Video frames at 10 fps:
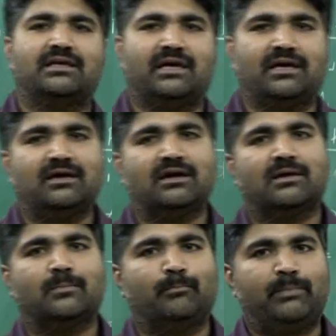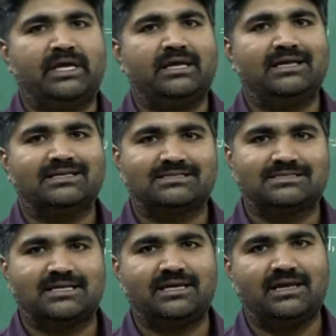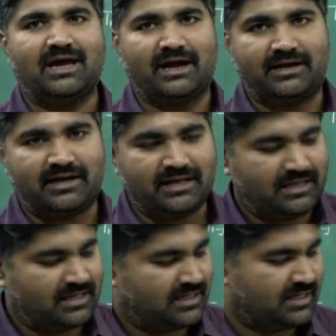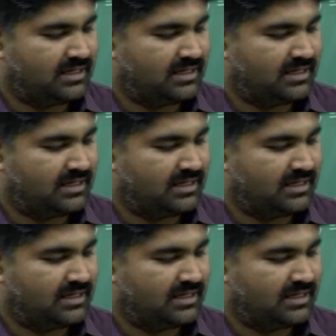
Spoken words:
A, B, C and D,